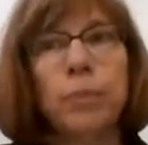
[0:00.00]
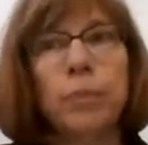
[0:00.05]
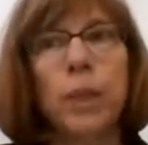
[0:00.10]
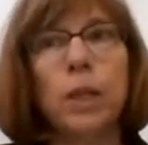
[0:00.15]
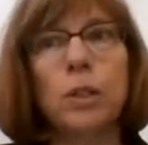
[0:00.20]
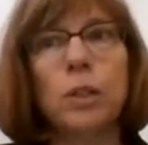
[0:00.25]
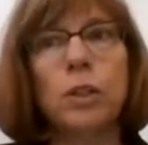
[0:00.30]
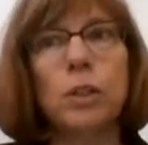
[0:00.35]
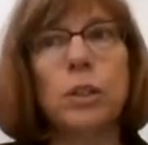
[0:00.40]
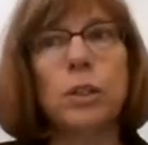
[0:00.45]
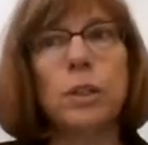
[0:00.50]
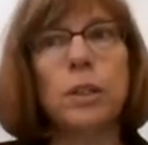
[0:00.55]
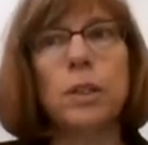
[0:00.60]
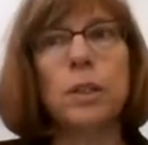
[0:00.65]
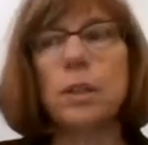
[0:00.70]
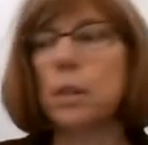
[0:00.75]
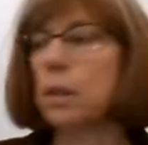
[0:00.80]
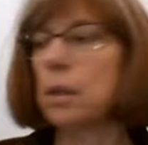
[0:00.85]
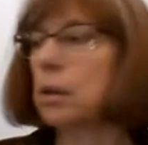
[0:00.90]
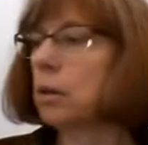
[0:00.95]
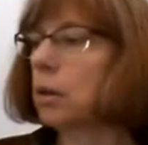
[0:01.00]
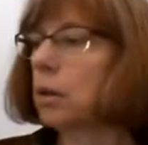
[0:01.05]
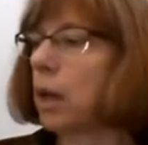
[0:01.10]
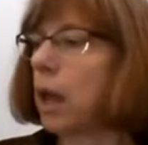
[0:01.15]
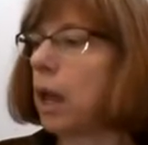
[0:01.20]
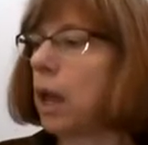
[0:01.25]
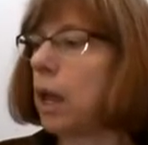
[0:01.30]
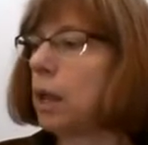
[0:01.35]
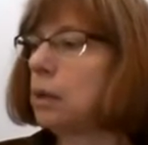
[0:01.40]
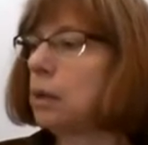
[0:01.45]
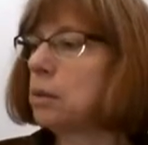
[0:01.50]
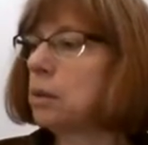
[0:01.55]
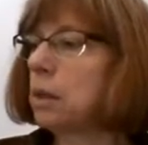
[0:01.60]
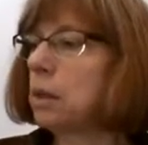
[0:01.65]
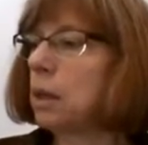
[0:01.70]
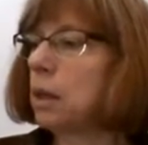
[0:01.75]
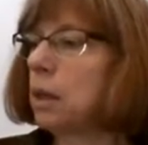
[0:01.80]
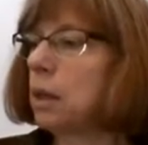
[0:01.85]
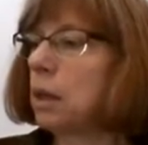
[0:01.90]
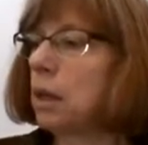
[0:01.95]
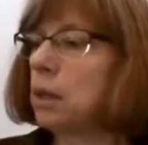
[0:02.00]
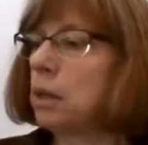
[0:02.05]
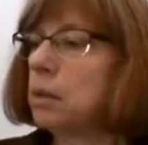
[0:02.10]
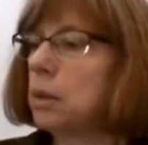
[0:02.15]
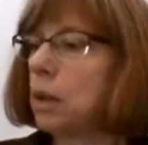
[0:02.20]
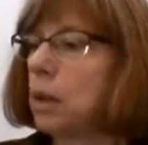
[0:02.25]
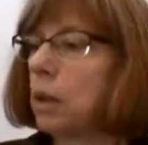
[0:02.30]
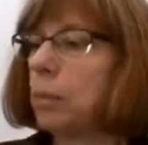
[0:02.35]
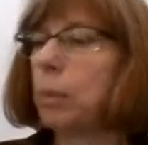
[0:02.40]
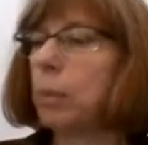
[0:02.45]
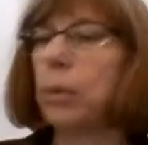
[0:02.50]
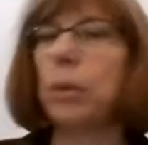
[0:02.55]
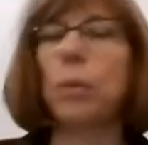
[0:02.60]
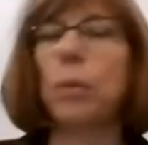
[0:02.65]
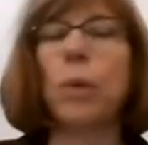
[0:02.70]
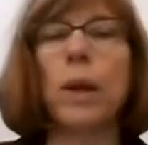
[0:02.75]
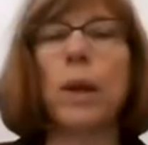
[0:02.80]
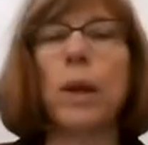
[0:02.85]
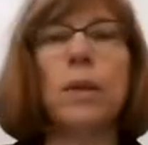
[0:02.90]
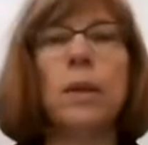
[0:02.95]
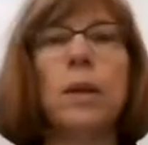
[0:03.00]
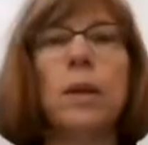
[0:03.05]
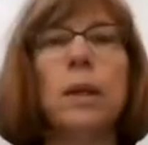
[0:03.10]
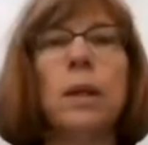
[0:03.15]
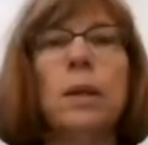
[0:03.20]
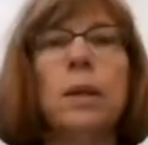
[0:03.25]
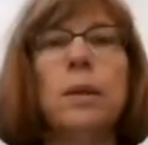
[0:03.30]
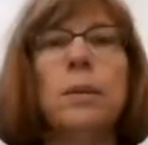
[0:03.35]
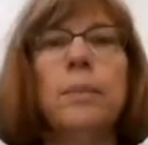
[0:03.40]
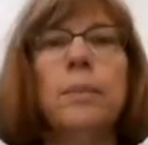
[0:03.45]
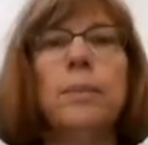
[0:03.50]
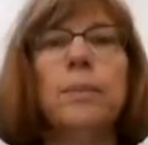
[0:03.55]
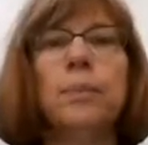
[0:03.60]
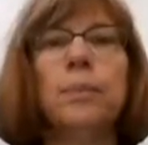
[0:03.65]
It just sits there, hangs until I put the right thing in.